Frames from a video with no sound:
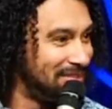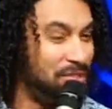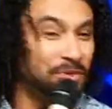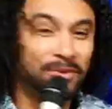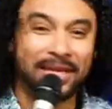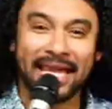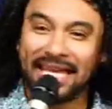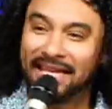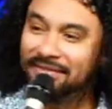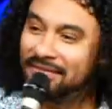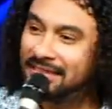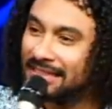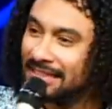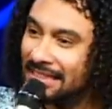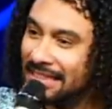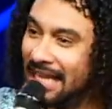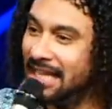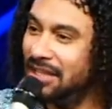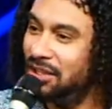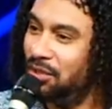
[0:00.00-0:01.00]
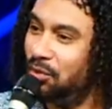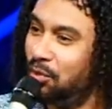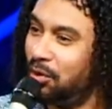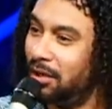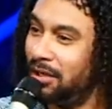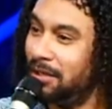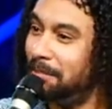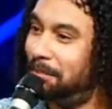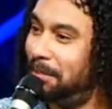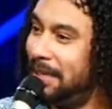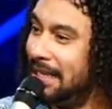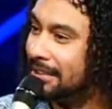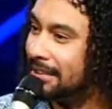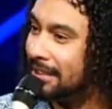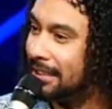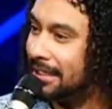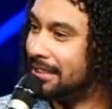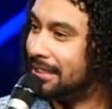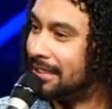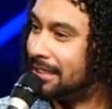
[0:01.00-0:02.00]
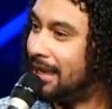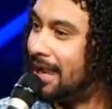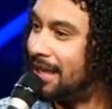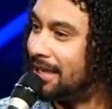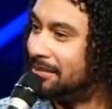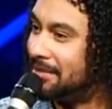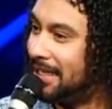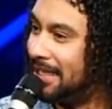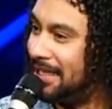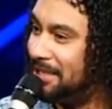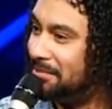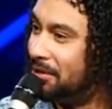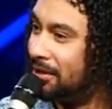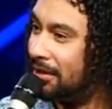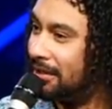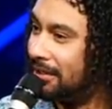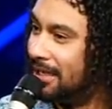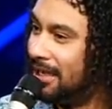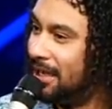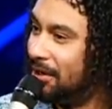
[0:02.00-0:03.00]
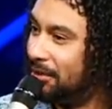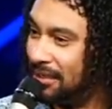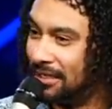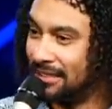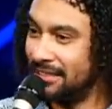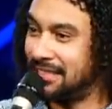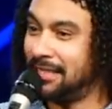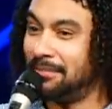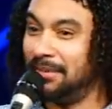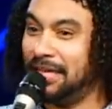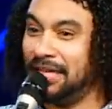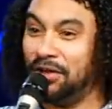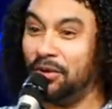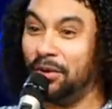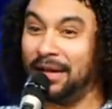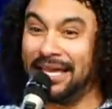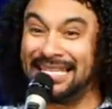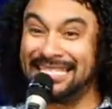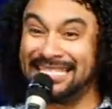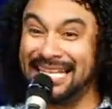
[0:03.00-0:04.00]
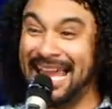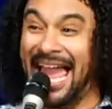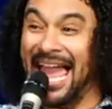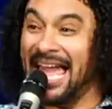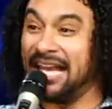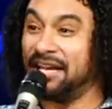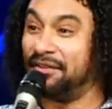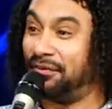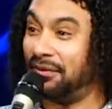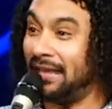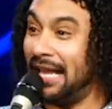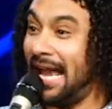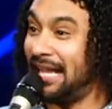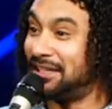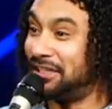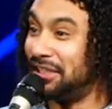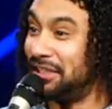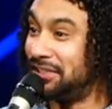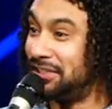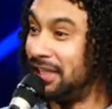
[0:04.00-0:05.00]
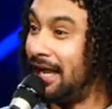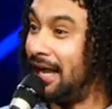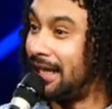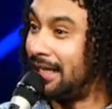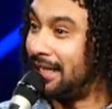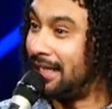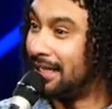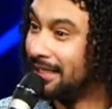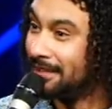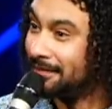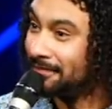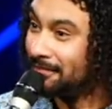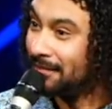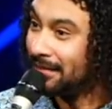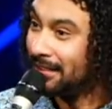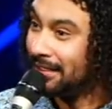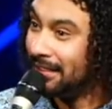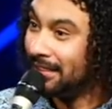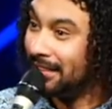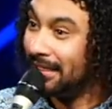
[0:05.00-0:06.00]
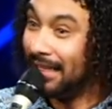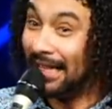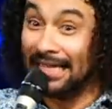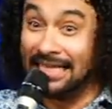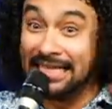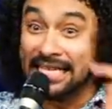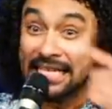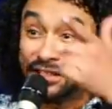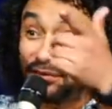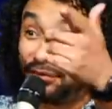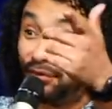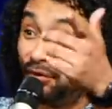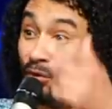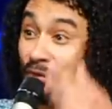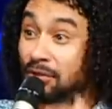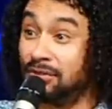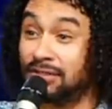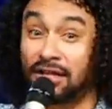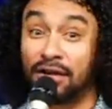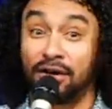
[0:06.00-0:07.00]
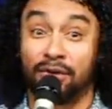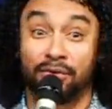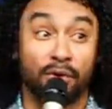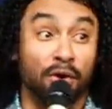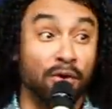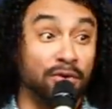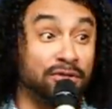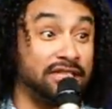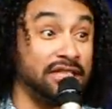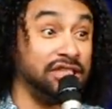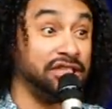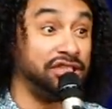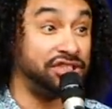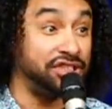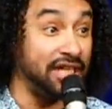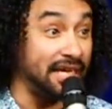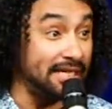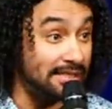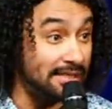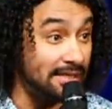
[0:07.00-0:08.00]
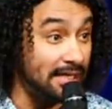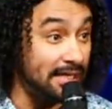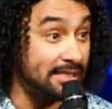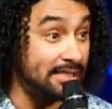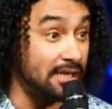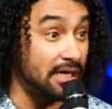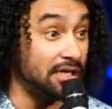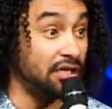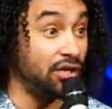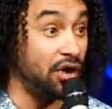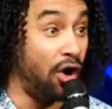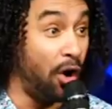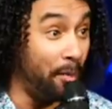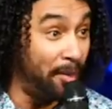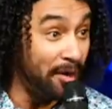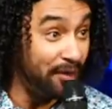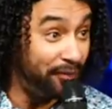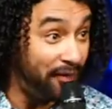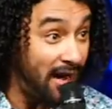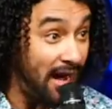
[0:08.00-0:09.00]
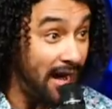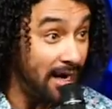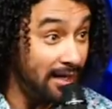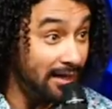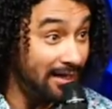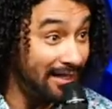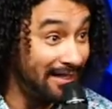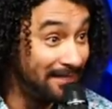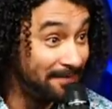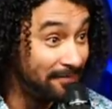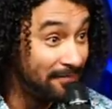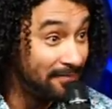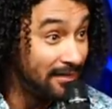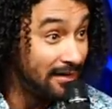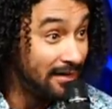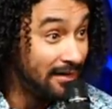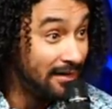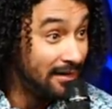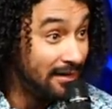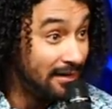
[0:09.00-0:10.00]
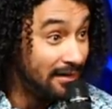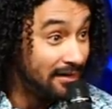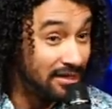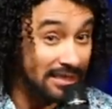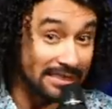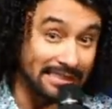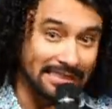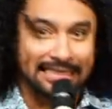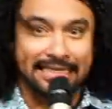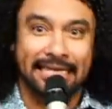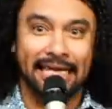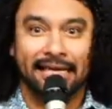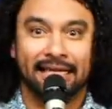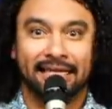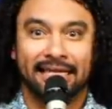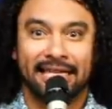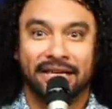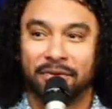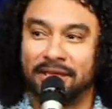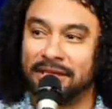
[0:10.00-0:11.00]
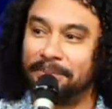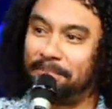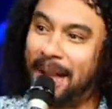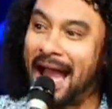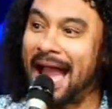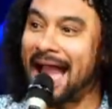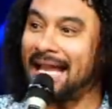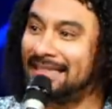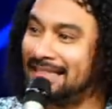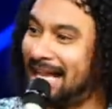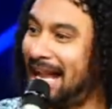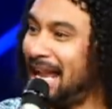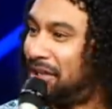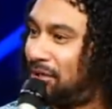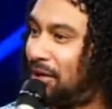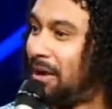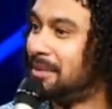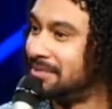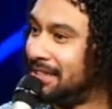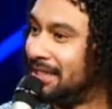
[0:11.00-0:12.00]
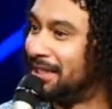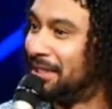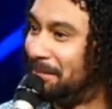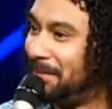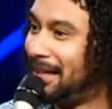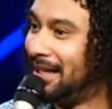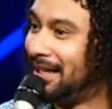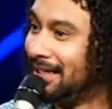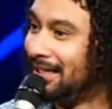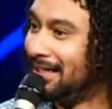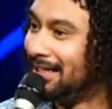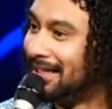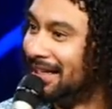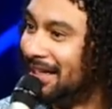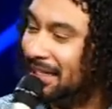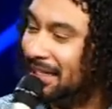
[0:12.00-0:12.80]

You can't even say the word peanut in economy anymore without somebody going into anaphylactic shock. And these fools are roasting chestnuts on an open fire, just giggling with pad thai crumbs in their beard,